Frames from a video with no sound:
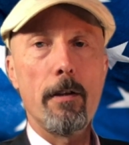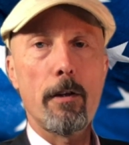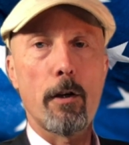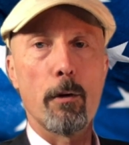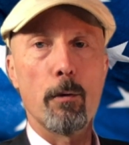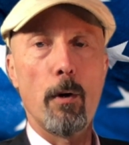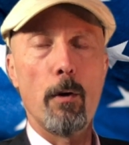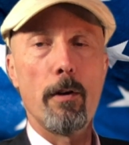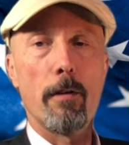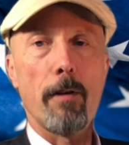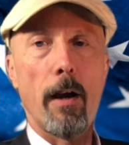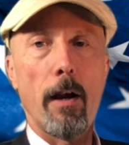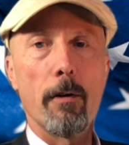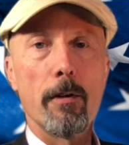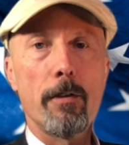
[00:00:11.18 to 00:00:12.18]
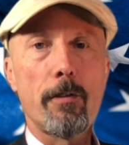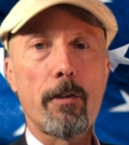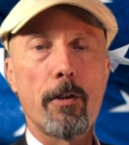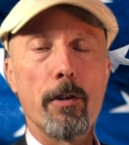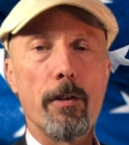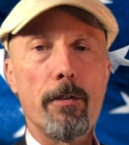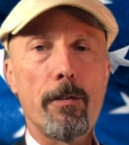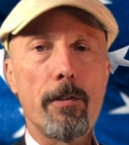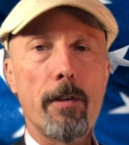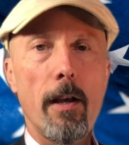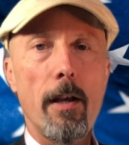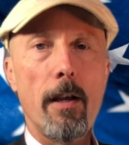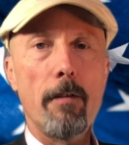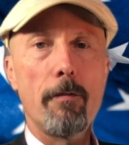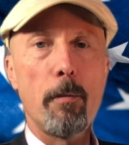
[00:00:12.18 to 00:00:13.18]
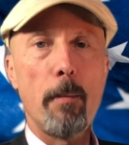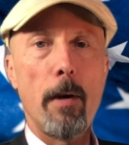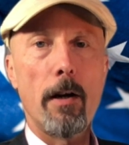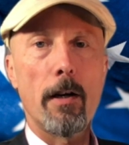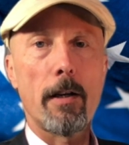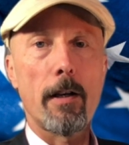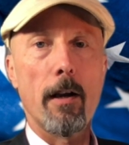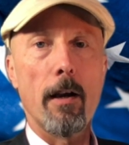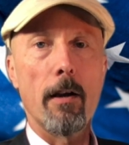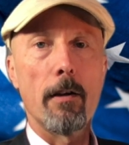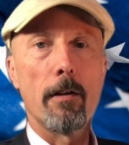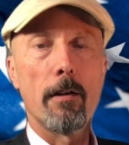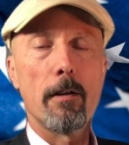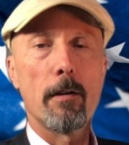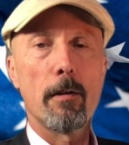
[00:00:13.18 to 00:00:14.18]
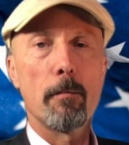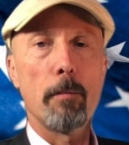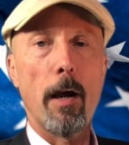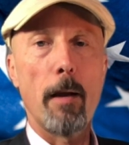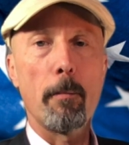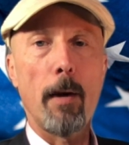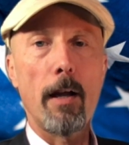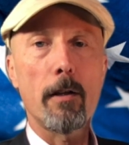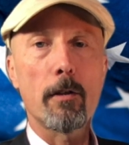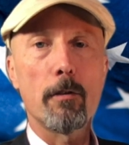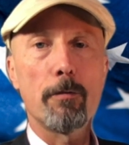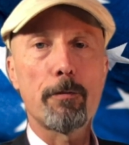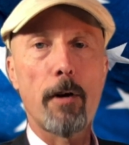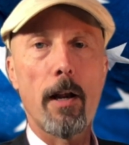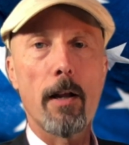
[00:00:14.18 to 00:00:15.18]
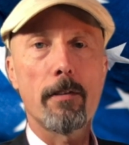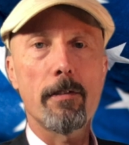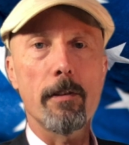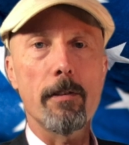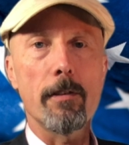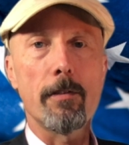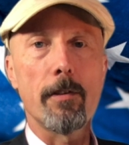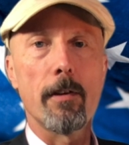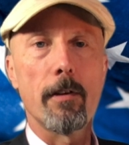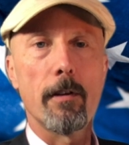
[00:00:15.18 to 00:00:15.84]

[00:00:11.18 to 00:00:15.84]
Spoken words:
Coronavirus Could Save America by Michael Francis.